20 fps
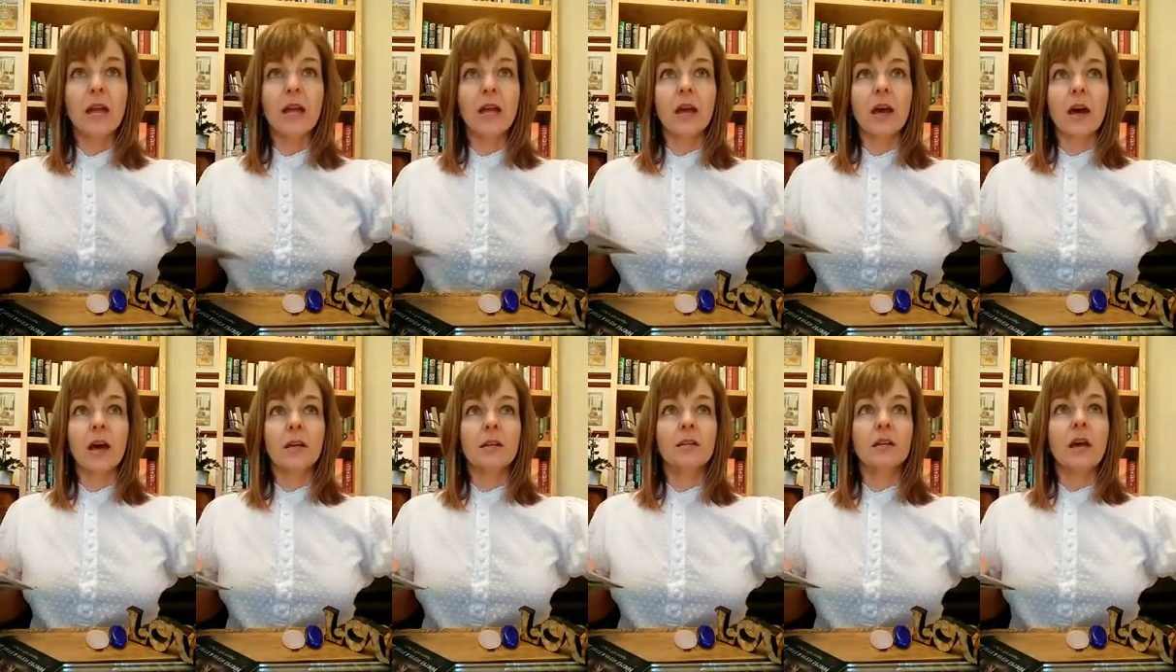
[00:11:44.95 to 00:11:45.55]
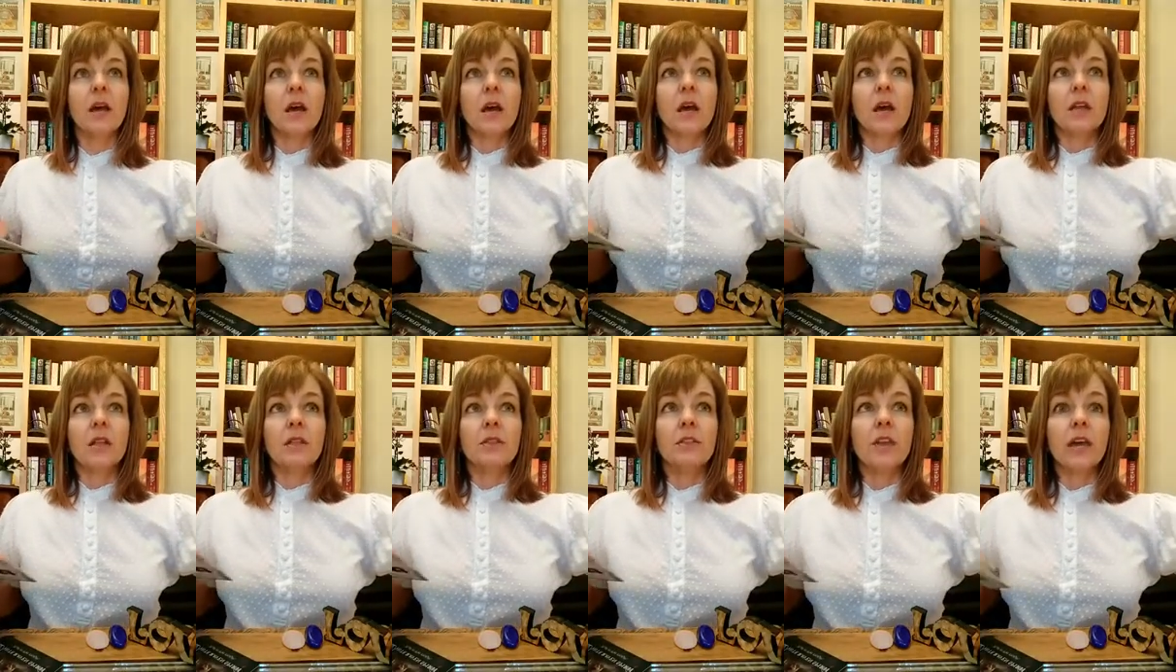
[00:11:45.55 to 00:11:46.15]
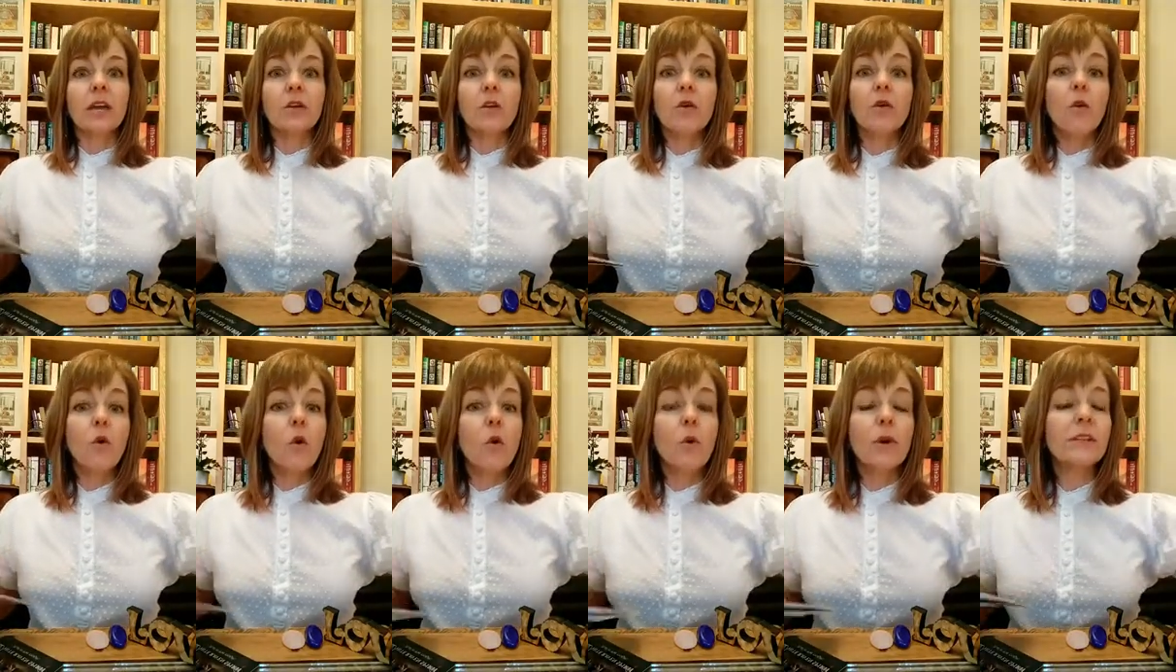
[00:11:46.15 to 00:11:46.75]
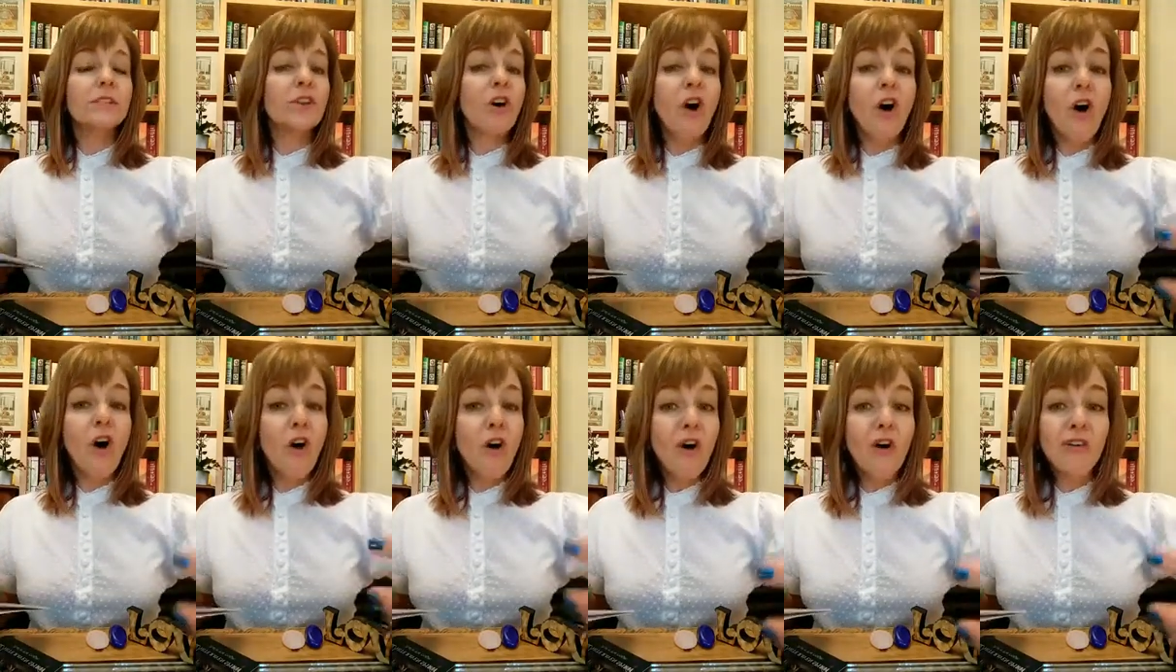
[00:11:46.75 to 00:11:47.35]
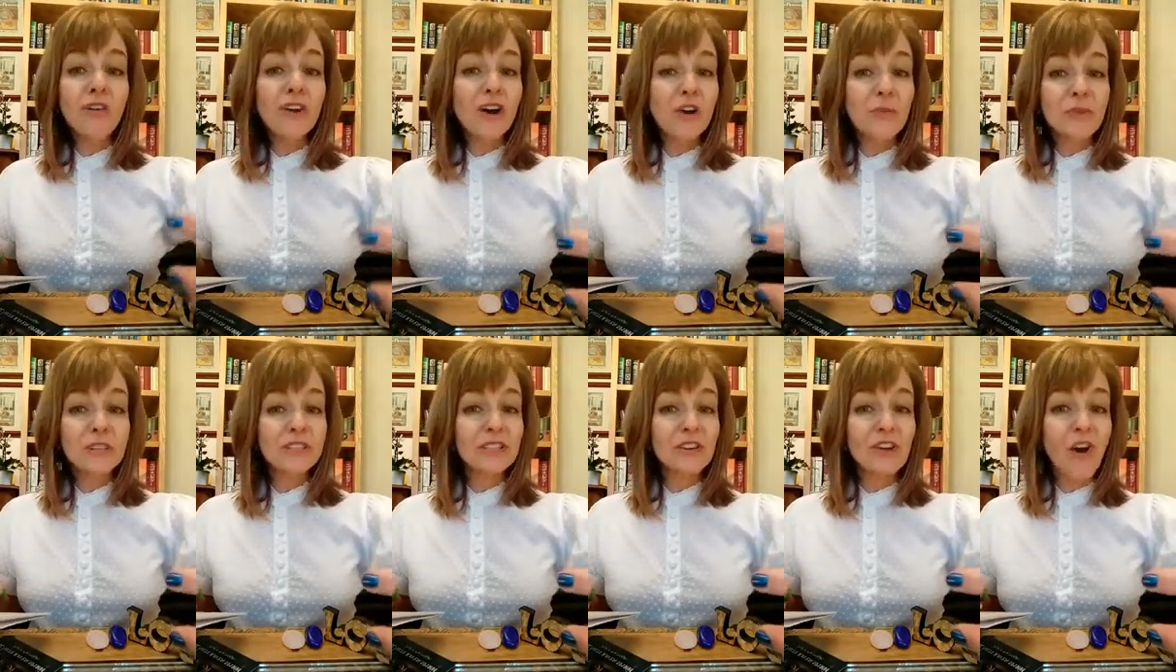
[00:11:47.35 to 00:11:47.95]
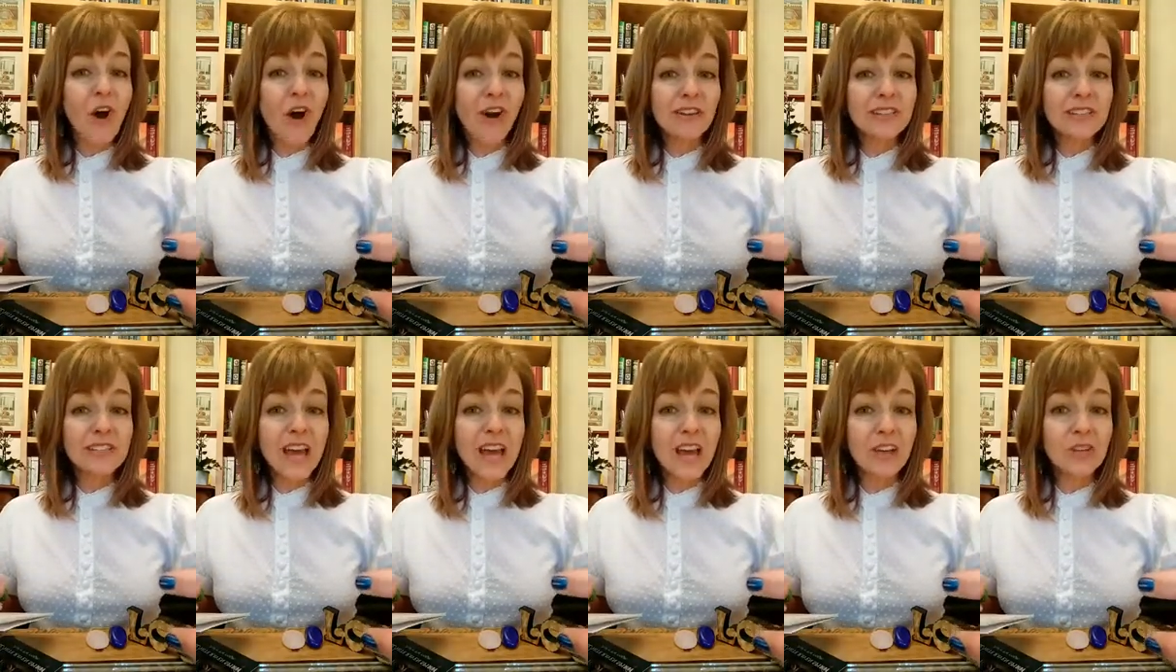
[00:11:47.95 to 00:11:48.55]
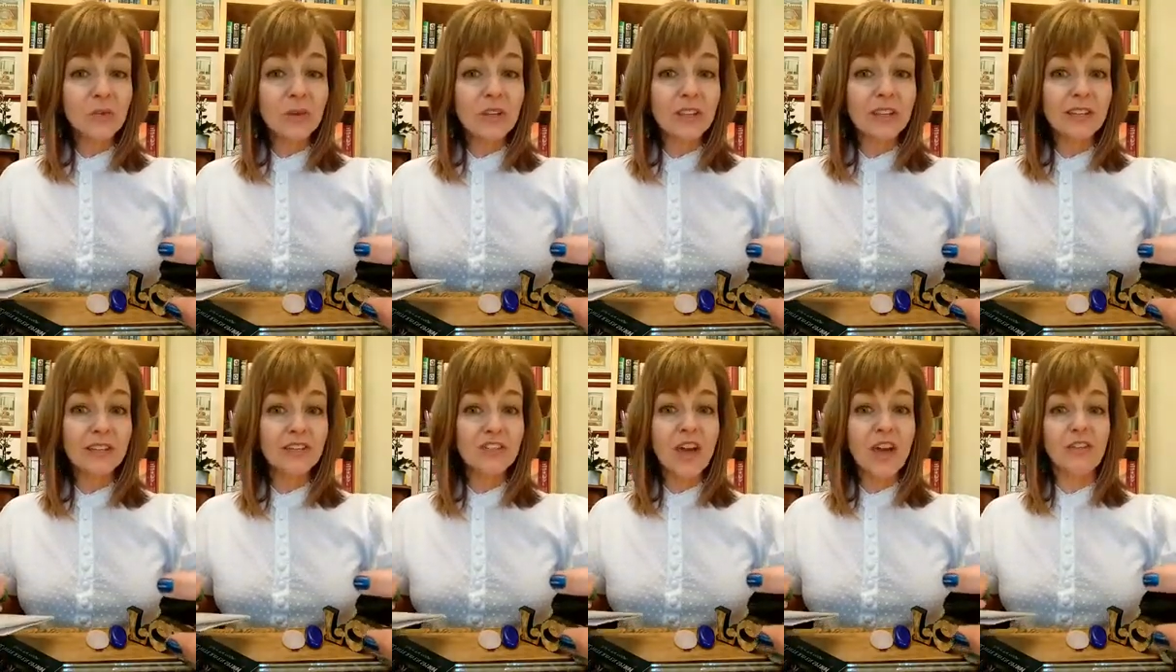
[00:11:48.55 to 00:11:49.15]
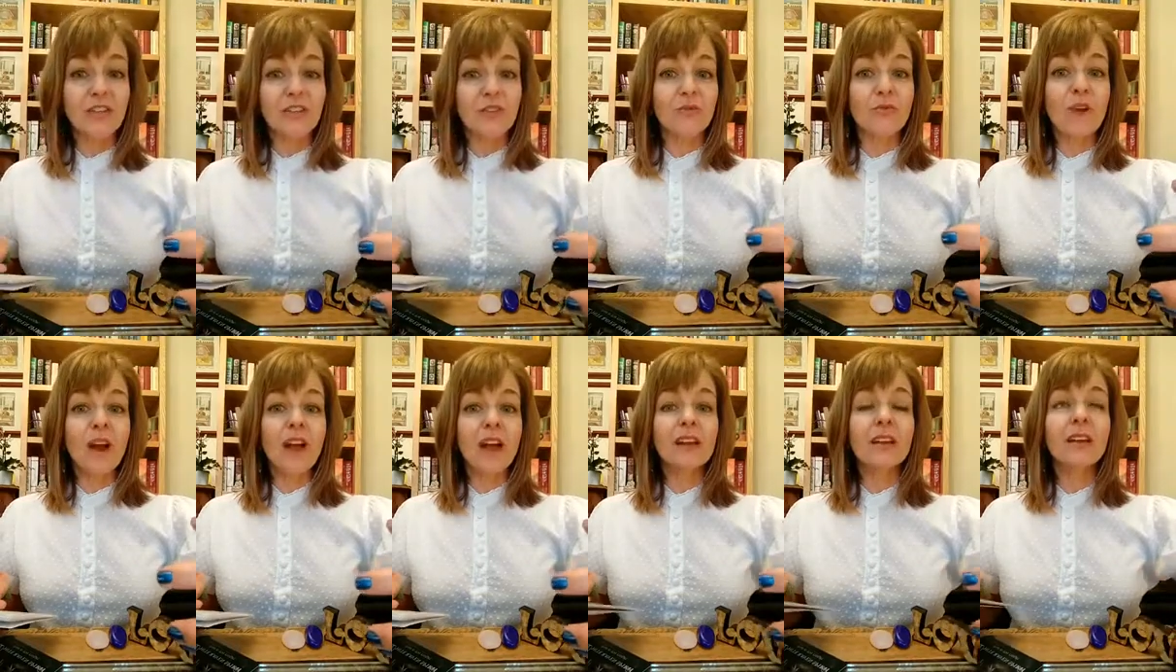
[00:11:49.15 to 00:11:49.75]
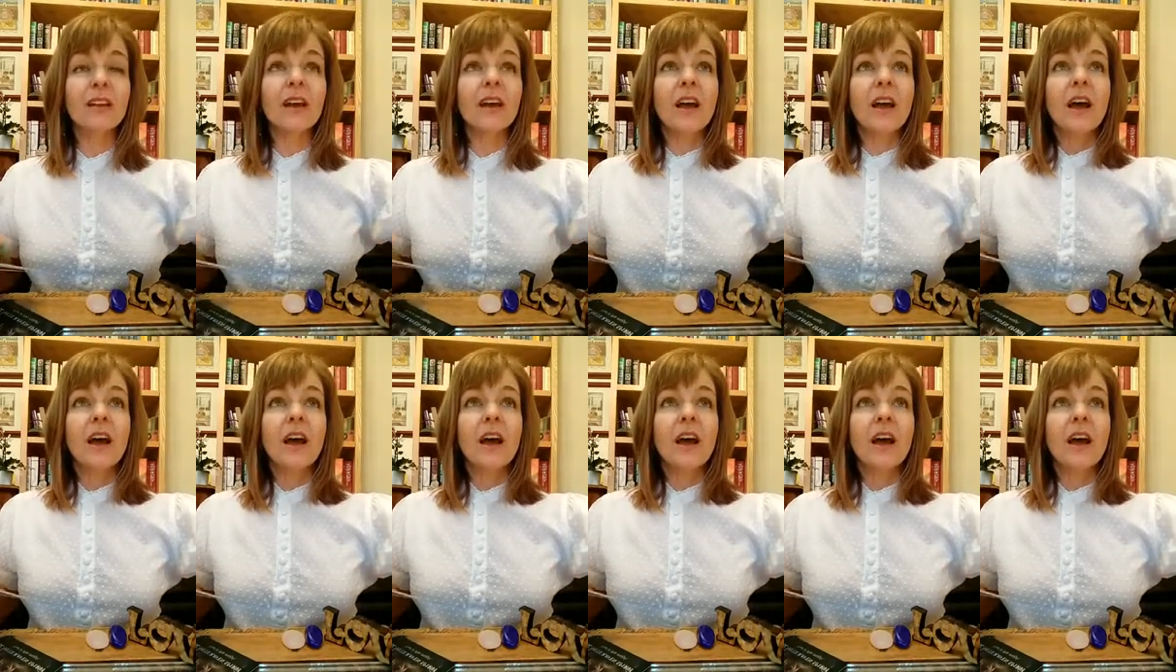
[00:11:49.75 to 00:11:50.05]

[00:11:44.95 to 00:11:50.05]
And they don't always all come into contact with each other, right?